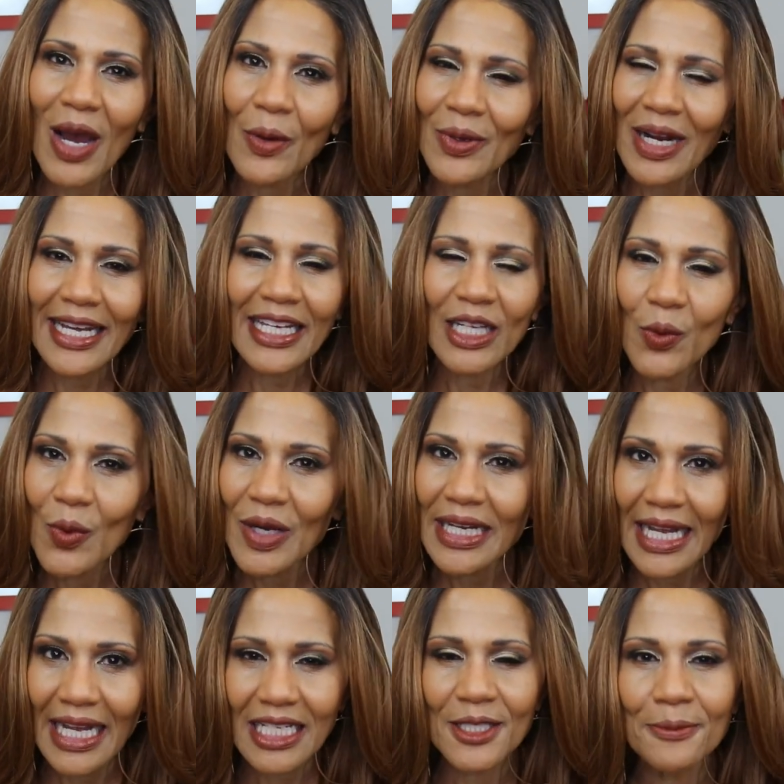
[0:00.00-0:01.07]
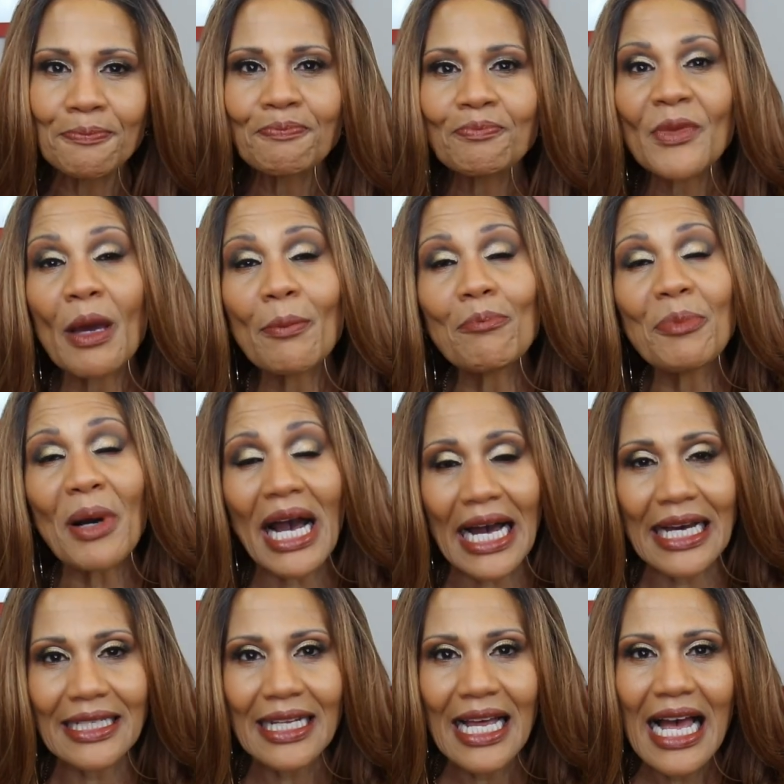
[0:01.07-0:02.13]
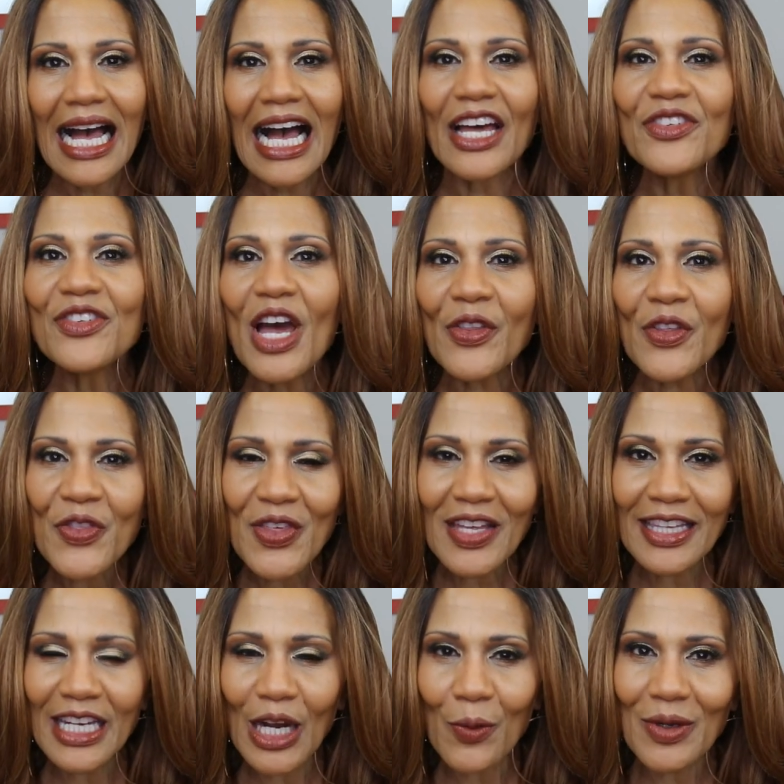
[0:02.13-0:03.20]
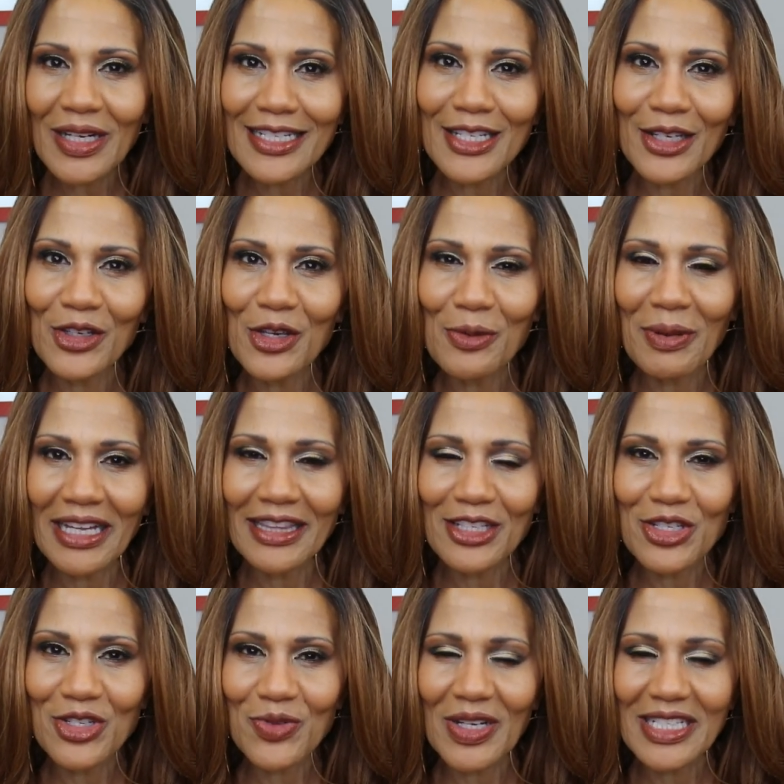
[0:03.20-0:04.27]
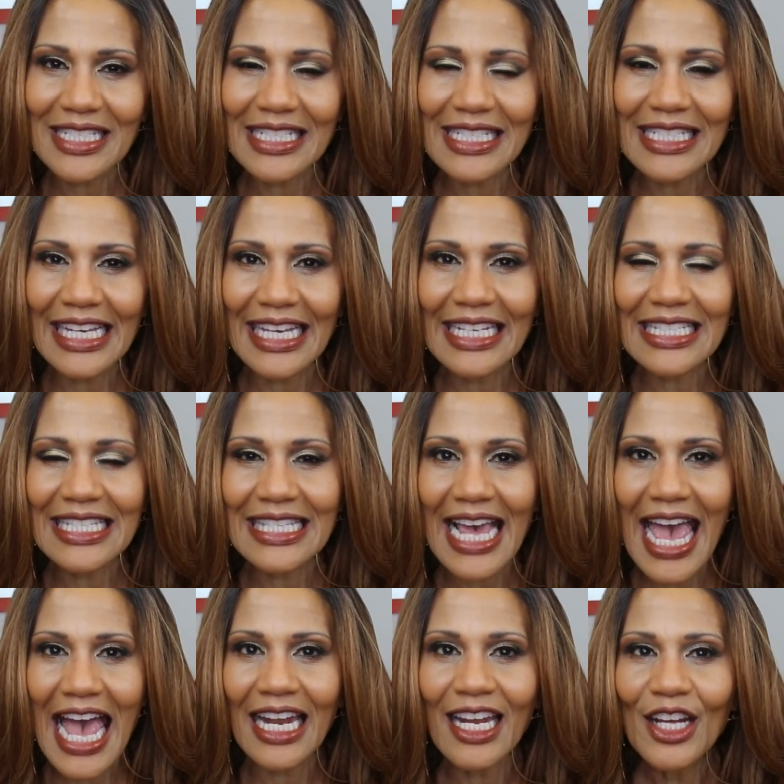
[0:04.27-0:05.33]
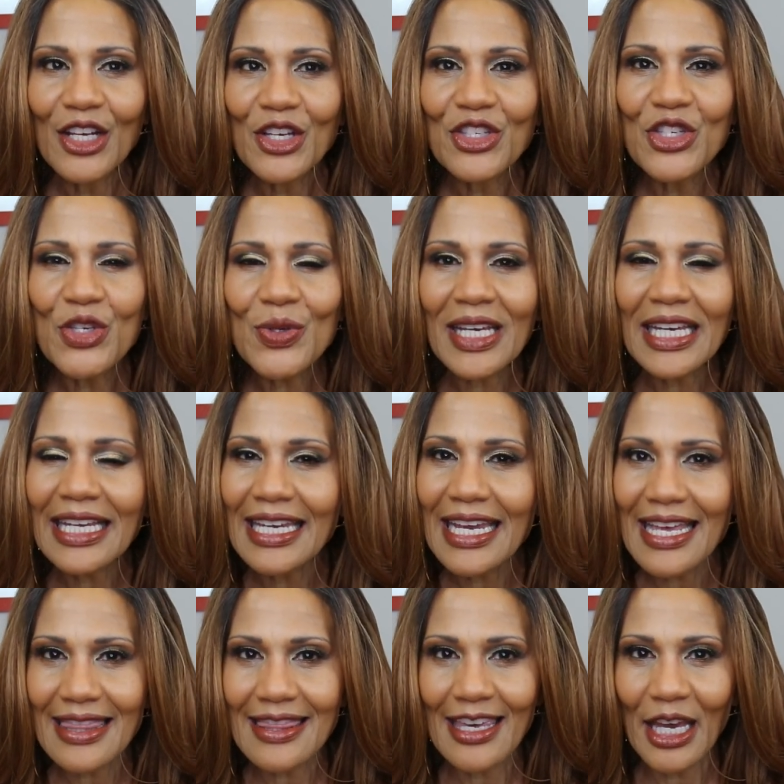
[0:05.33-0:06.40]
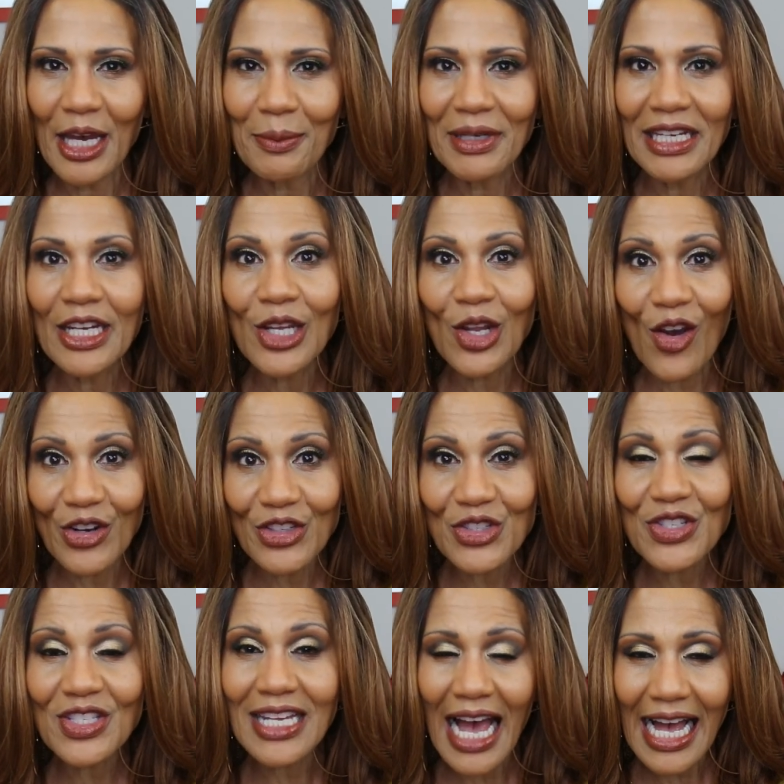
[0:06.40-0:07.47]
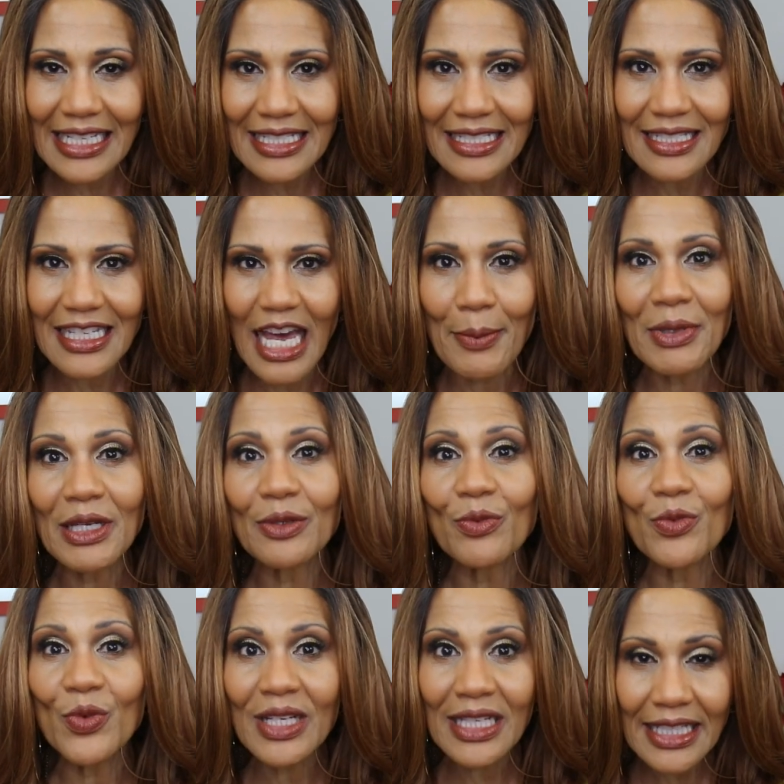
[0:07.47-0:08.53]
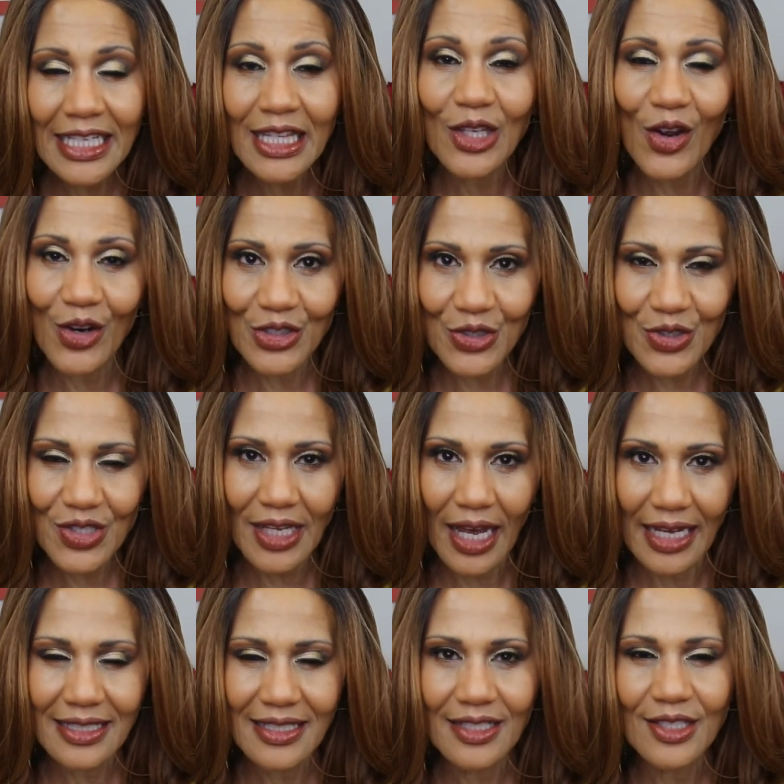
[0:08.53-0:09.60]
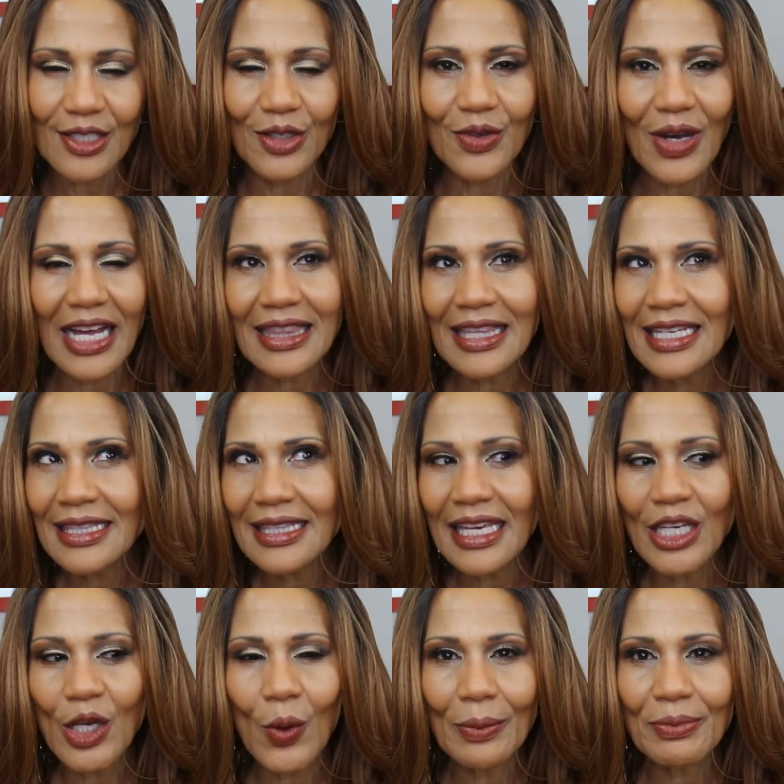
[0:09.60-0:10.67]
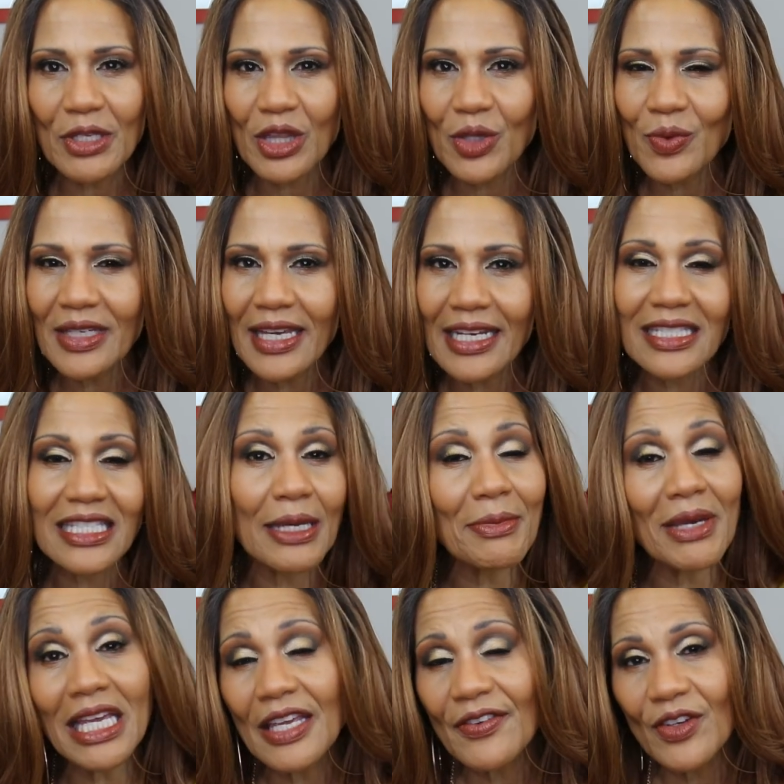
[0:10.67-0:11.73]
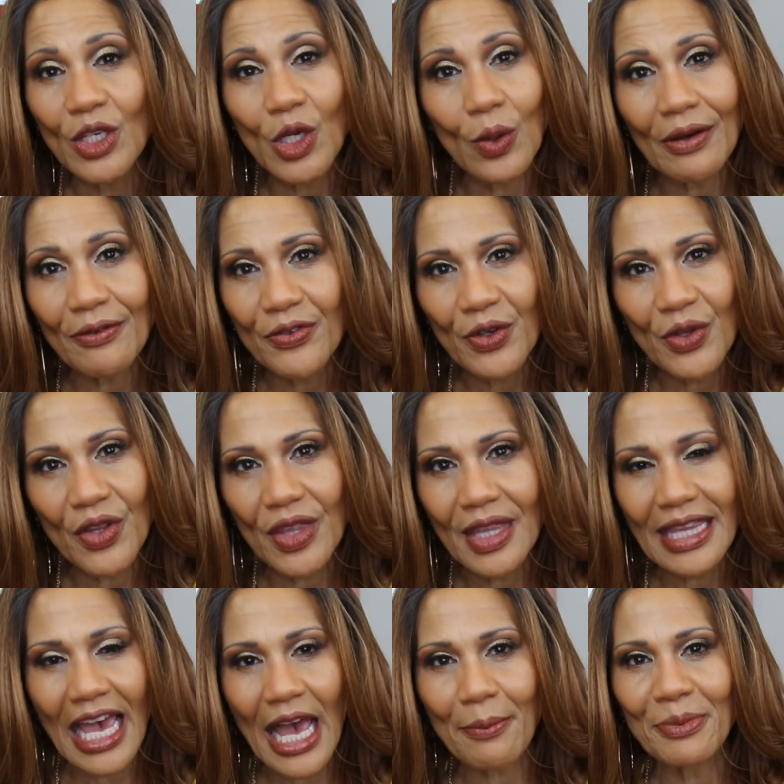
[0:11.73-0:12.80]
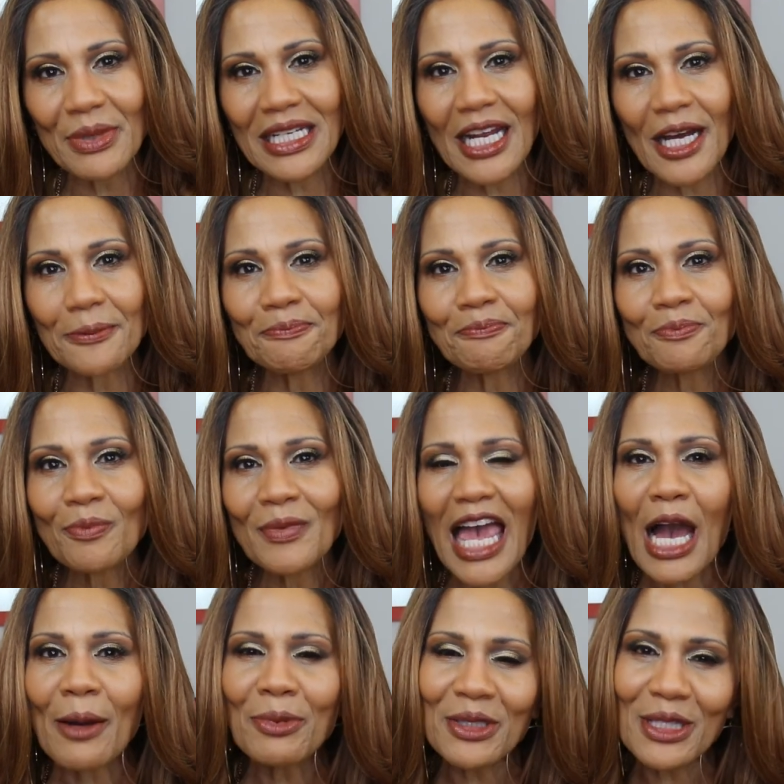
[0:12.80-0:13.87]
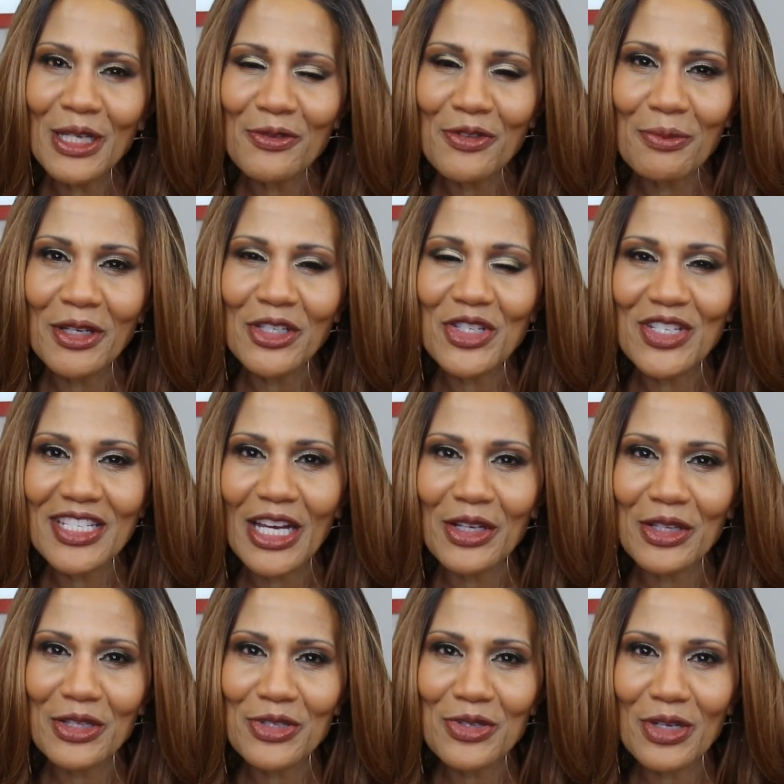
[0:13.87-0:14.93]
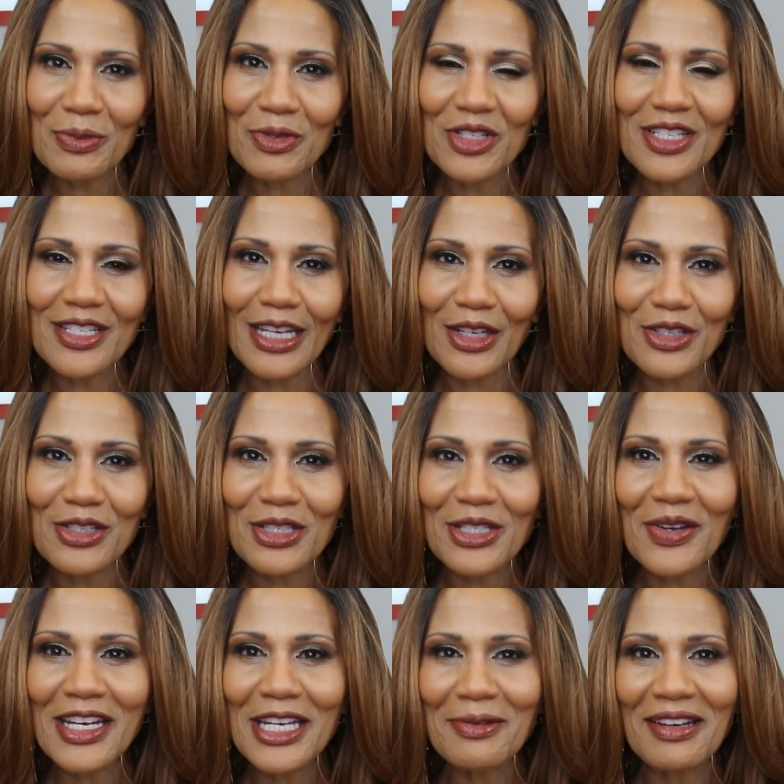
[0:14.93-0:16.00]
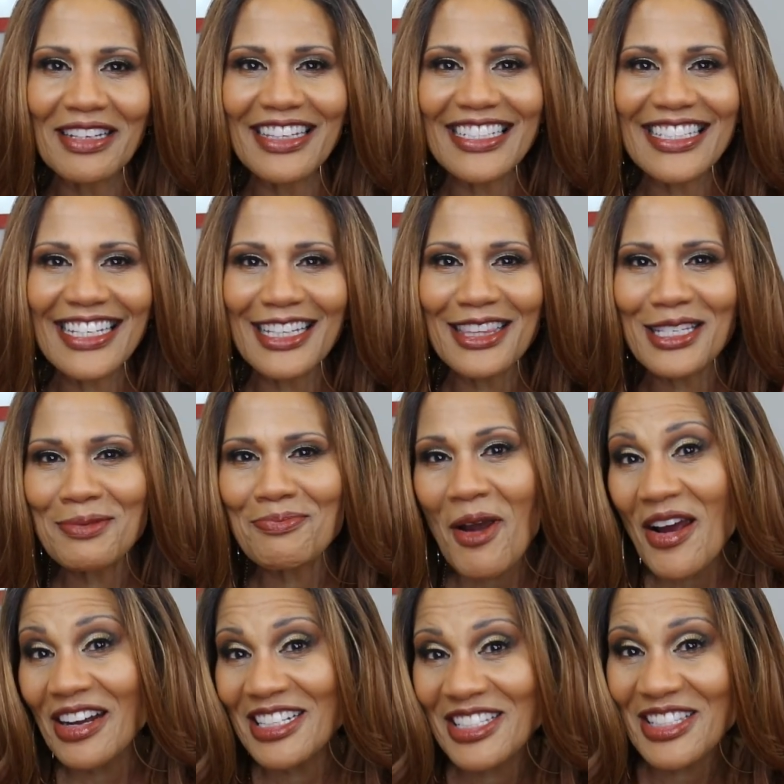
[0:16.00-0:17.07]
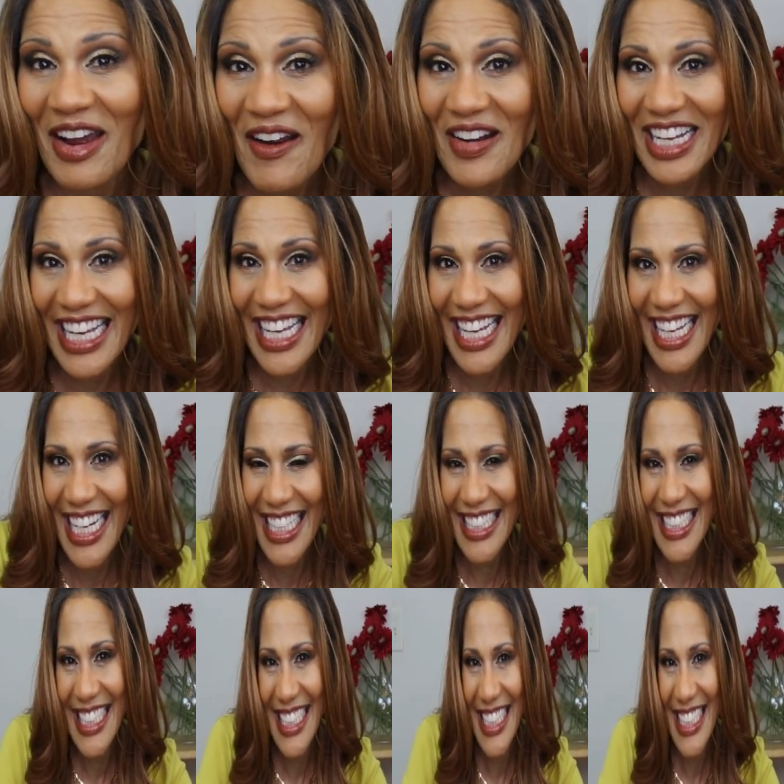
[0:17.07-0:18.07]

Why would I get a 1X? But another thing that I want to tell you about these dresses is that you can get them in larger sizes. I mean, really larger sizes. So I think they go up to 3X. They may even go up further than that. But um, I'll put the information down in the description section. So anyway, let's get this party started.